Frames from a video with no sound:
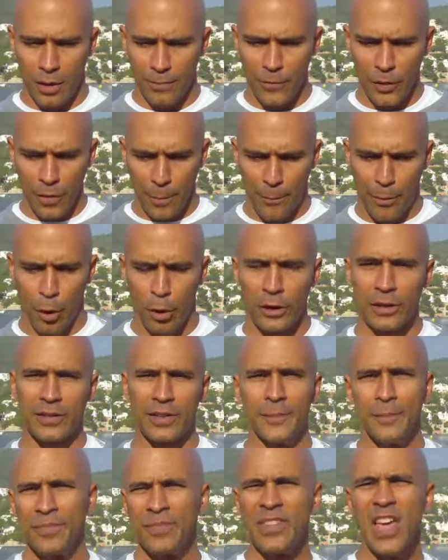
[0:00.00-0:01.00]
Another
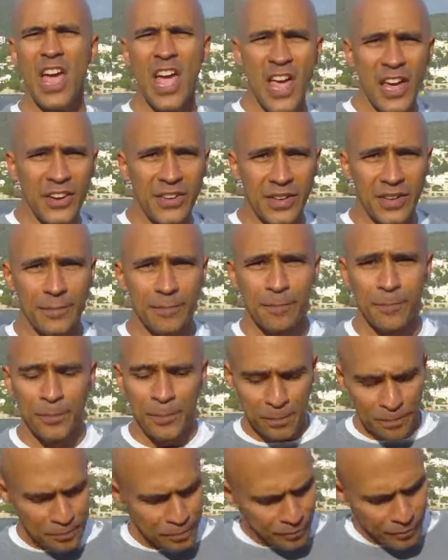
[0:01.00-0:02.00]
point, the head.
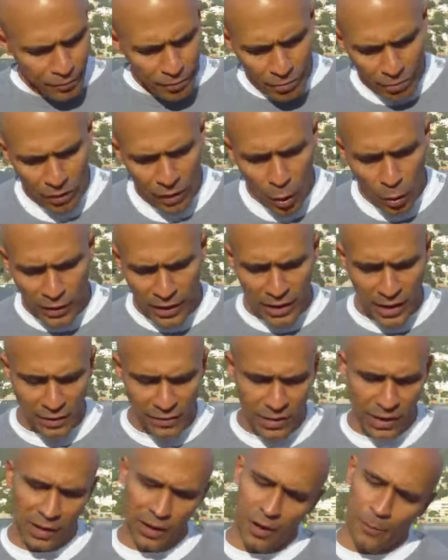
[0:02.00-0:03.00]
Okay, I
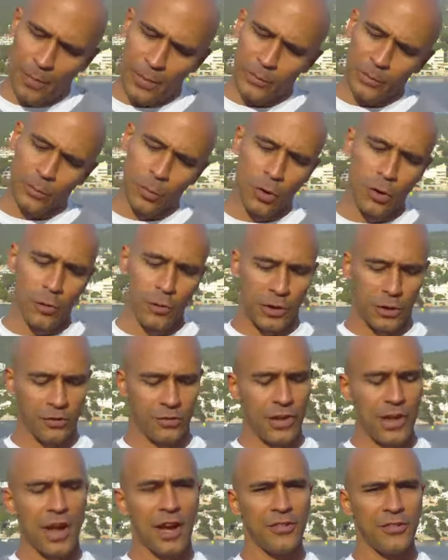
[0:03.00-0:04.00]
see a lot of people as well, because
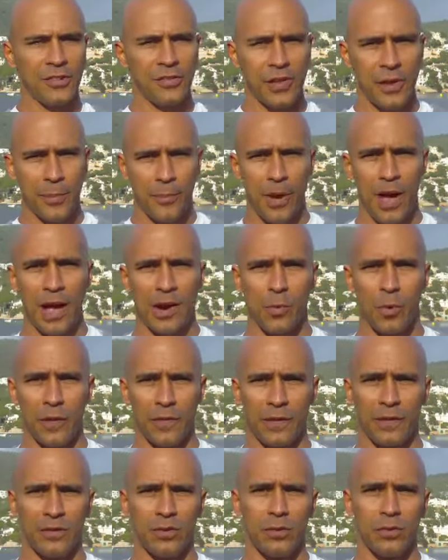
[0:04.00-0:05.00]
they're arching their back. What
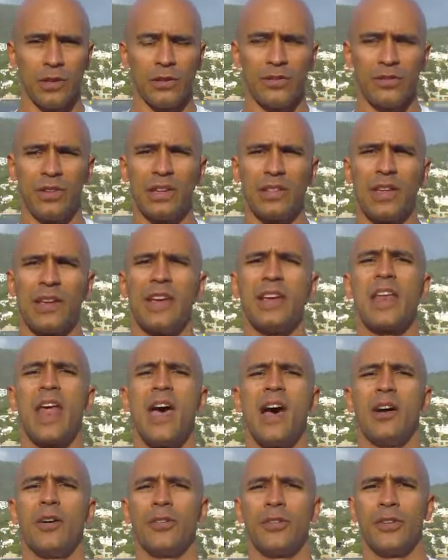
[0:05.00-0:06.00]
they do is they stick the head
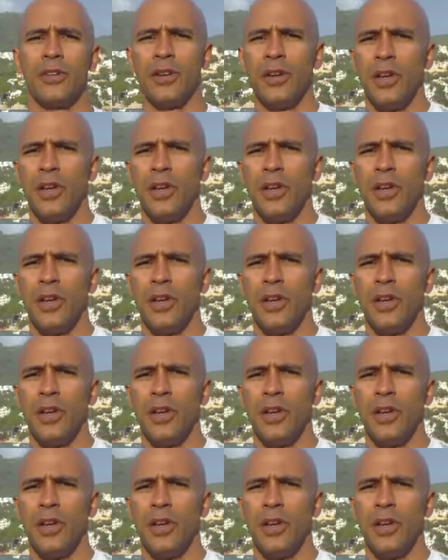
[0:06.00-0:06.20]
out,